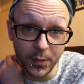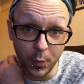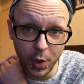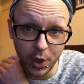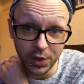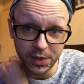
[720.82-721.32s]
the
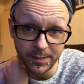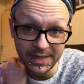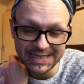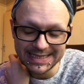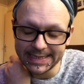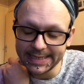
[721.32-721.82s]
world,
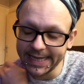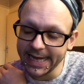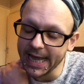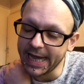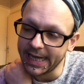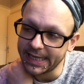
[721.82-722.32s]
basically.
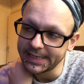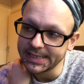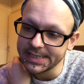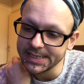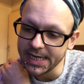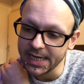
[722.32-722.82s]

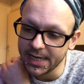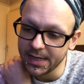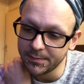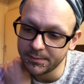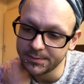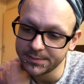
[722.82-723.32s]
And
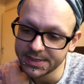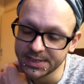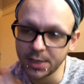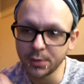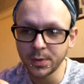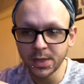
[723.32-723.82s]

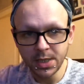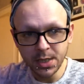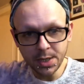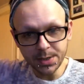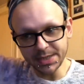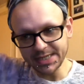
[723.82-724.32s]
so
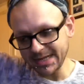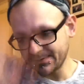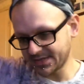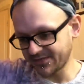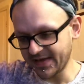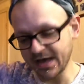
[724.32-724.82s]
the
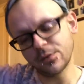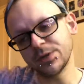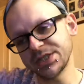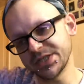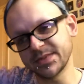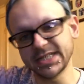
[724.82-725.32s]
depths of hell,
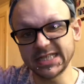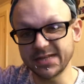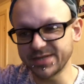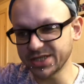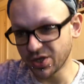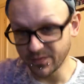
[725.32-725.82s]
which is where the
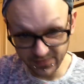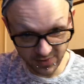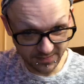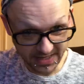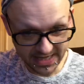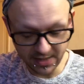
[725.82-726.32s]
demons come
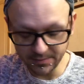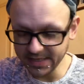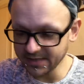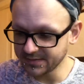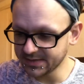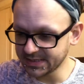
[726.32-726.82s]
from, the
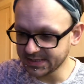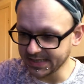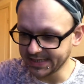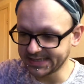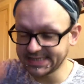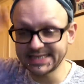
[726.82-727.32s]
Hellmouths,
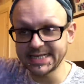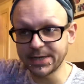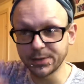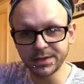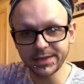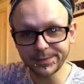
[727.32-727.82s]
is
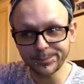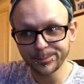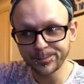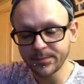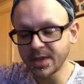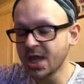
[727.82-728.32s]
sealed
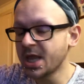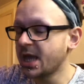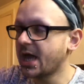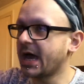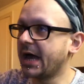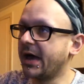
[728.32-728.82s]

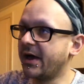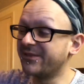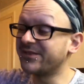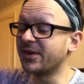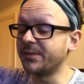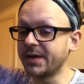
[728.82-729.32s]

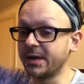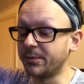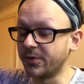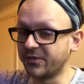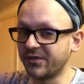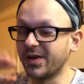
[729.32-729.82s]
from the
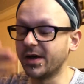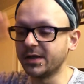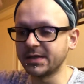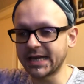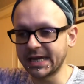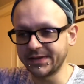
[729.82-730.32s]
above
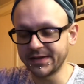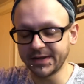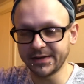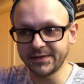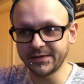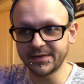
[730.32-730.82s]
world, and
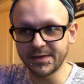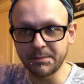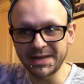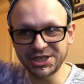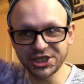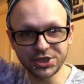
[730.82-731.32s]
the
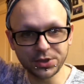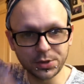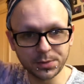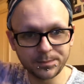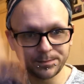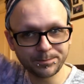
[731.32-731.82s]

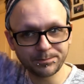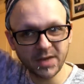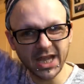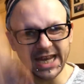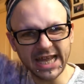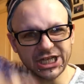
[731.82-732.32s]
magical
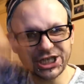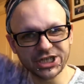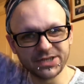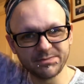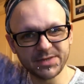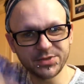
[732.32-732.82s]

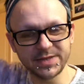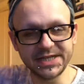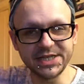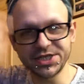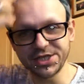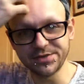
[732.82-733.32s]
connection between the
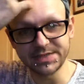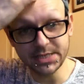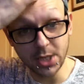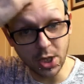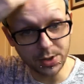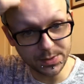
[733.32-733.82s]
two is
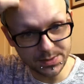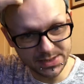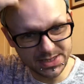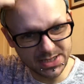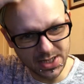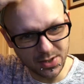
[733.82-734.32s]
gone.
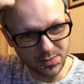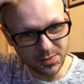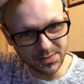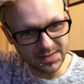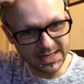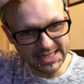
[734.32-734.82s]
So
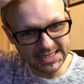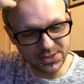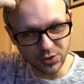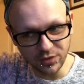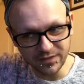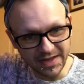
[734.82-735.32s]
it's
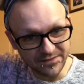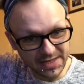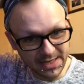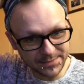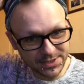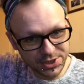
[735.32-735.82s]
sort of left
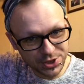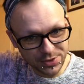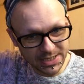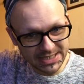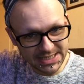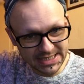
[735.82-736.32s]
demons
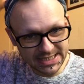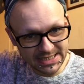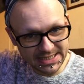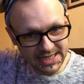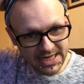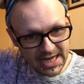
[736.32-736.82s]
stranded
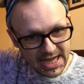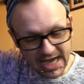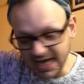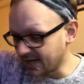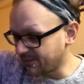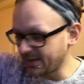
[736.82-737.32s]

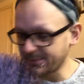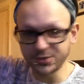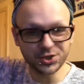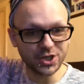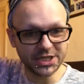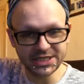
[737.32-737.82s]
and people
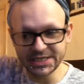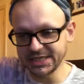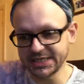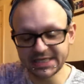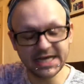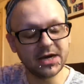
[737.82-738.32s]
stranded
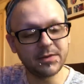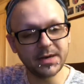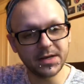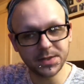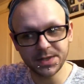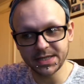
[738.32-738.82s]
in the
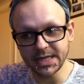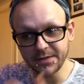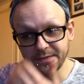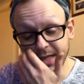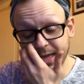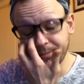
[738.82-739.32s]
Hellmouth
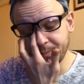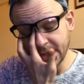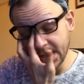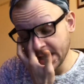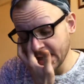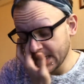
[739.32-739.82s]
down there.
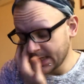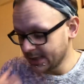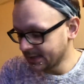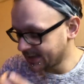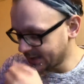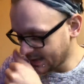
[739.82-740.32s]

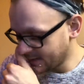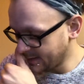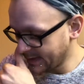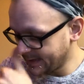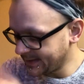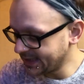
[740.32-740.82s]
So
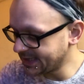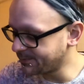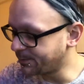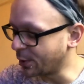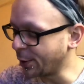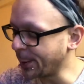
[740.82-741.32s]
in this
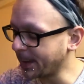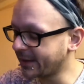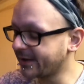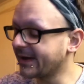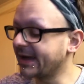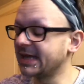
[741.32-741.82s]

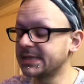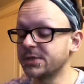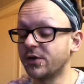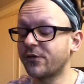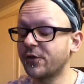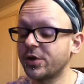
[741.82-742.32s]
book, it sort
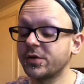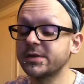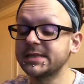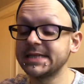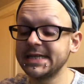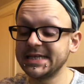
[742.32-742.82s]
of
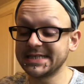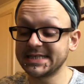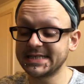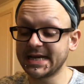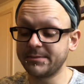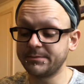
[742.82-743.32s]
chronicles Nina's
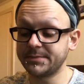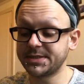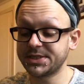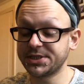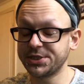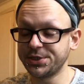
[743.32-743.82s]
attempts
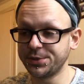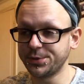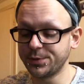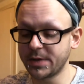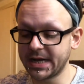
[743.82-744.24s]
to